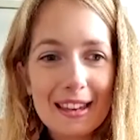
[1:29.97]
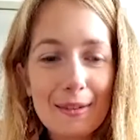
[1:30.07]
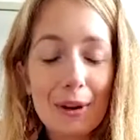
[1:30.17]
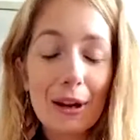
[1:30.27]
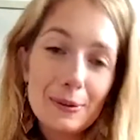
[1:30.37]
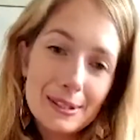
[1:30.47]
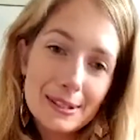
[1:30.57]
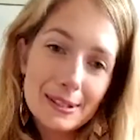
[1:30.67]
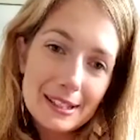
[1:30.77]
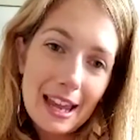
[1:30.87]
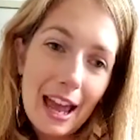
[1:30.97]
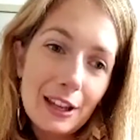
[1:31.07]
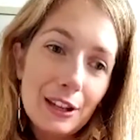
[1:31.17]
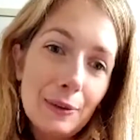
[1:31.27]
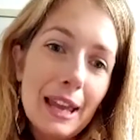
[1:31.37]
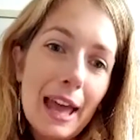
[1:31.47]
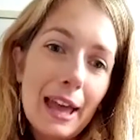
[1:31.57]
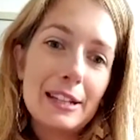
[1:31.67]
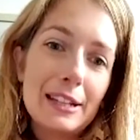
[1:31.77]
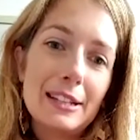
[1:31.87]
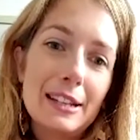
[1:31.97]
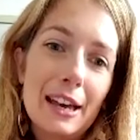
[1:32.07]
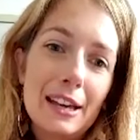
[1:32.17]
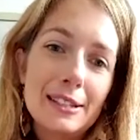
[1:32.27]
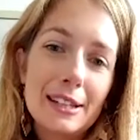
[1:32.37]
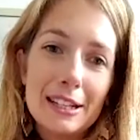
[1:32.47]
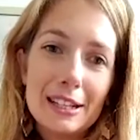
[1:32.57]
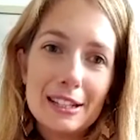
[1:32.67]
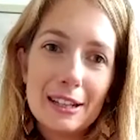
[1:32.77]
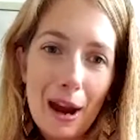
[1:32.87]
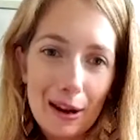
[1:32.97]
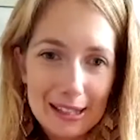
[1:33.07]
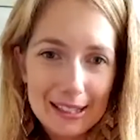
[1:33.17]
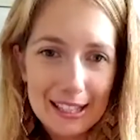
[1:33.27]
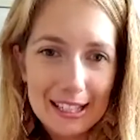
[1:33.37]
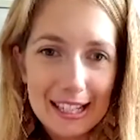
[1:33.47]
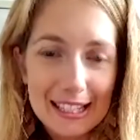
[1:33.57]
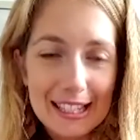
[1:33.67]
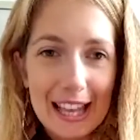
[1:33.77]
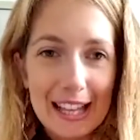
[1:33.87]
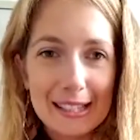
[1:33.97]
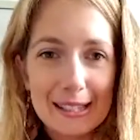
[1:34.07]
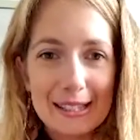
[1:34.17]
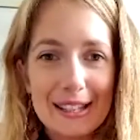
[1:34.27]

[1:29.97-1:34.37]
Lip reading: When I was at UEA, I studied American Studies, and that's